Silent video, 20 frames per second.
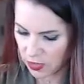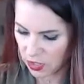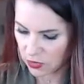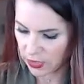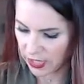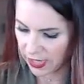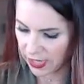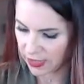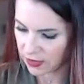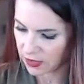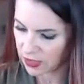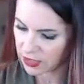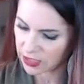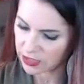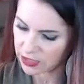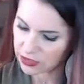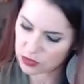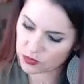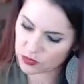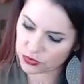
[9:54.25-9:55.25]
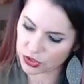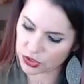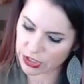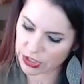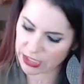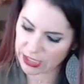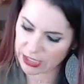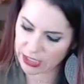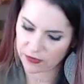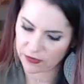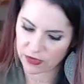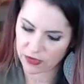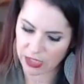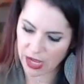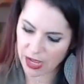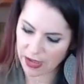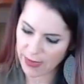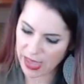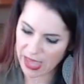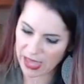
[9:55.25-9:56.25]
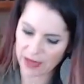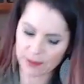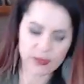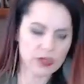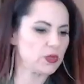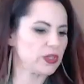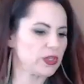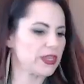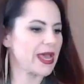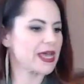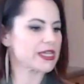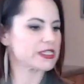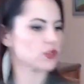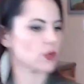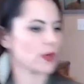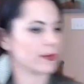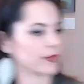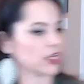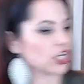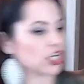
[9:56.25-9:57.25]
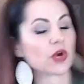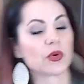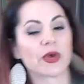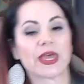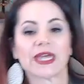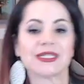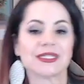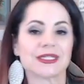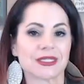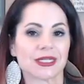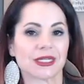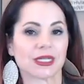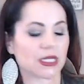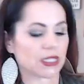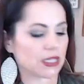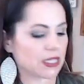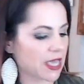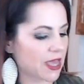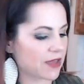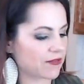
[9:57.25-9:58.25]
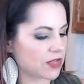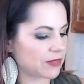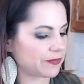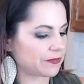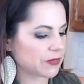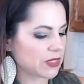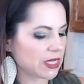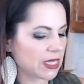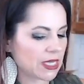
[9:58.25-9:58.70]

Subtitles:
Okay, and that's pretty even. I'm happy with that, so I'm going to go ahead and stick it in the oven.